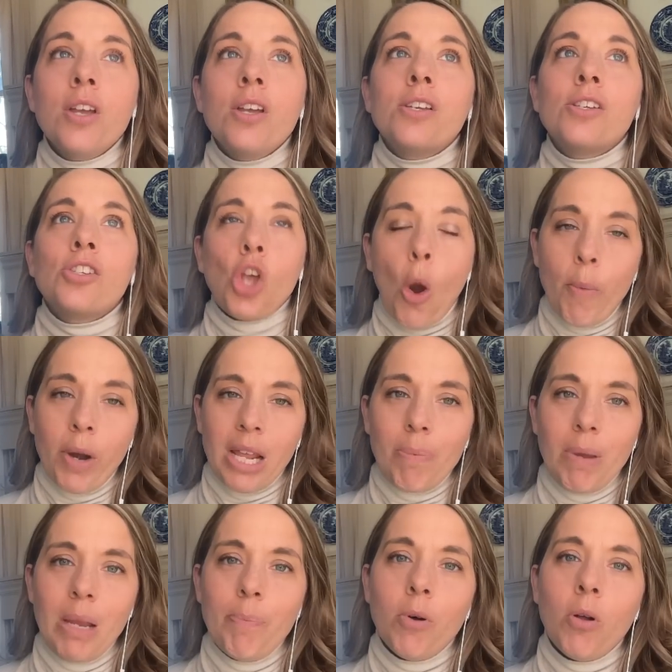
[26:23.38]
So many
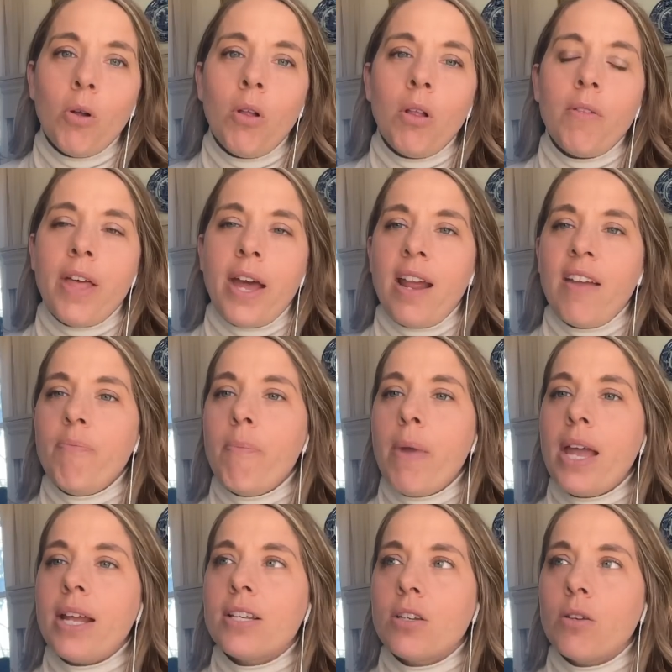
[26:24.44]
people that I've
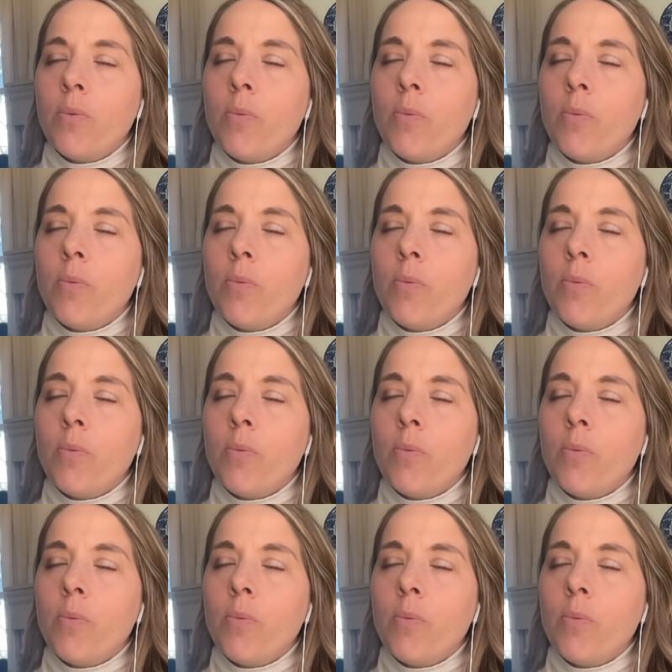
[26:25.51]
met,